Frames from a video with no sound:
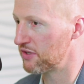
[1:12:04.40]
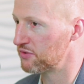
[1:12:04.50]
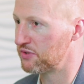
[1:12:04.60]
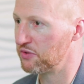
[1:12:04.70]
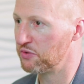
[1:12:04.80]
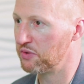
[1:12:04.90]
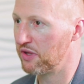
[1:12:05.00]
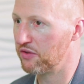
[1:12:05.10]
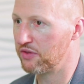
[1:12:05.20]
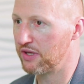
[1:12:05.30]
I was still doing
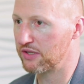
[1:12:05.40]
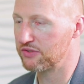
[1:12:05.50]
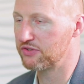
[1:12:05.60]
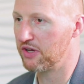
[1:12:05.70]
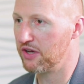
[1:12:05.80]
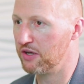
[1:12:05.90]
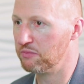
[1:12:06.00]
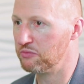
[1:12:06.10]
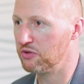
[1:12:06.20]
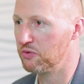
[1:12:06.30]
other things
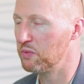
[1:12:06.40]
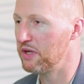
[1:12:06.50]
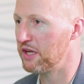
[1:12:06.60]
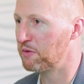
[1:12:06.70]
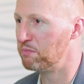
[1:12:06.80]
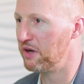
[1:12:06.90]
during the week.